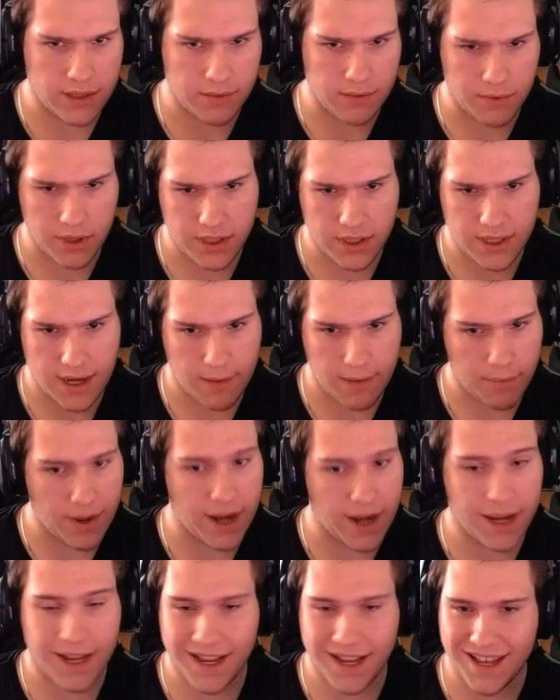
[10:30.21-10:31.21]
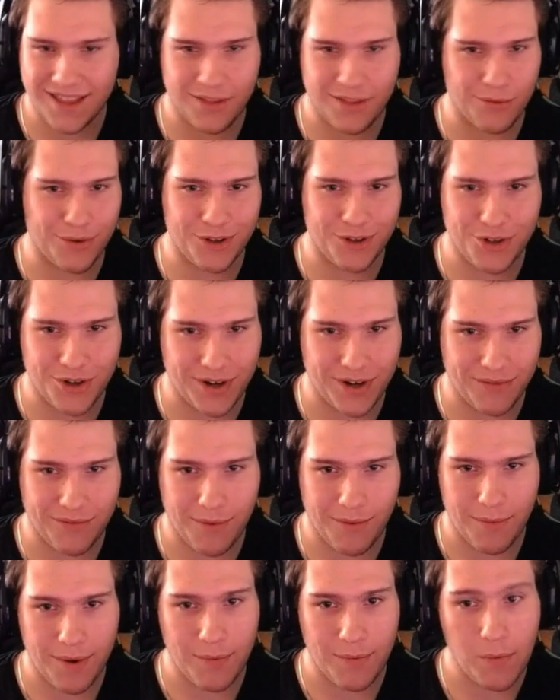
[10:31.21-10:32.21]
I'm going to snap back and get the retreat
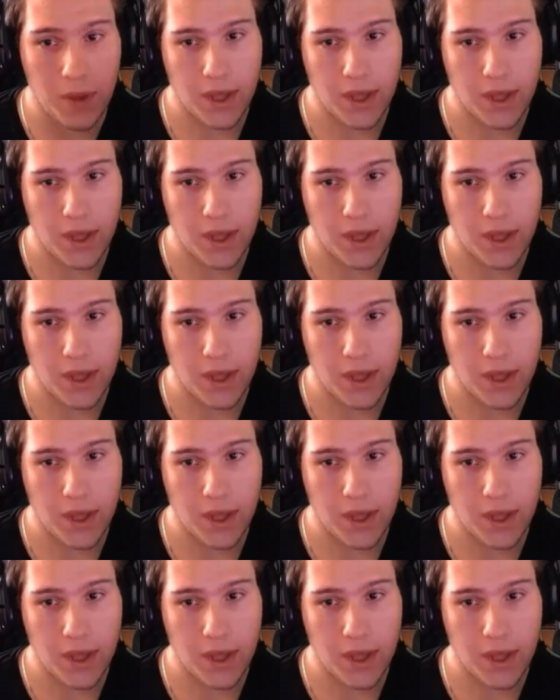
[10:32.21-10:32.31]
from him.